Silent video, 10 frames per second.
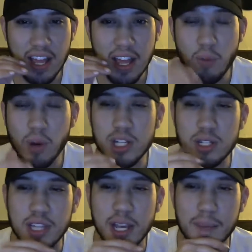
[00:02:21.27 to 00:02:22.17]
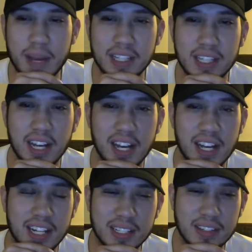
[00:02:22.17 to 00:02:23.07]
What did you think
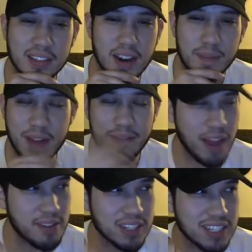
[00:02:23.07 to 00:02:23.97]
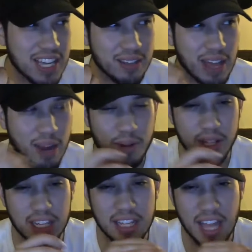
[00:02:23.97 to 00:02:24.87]
about my favorite thing? Like,
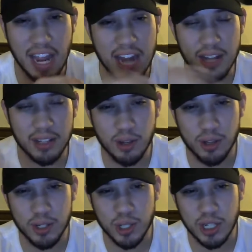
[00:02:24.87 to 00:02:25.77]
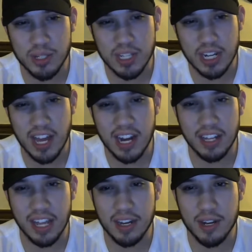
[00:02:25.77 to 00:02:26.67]
really, like, I know that the whole trick was like a lot of
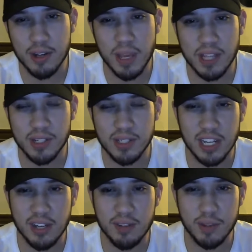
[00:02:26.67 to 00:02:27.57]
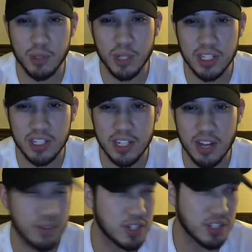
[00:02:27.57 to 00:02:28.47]
like nose manuals and heel flip tricks and stuff,
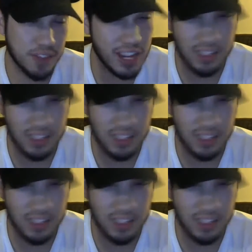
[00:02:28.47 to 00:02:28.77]
which is fine,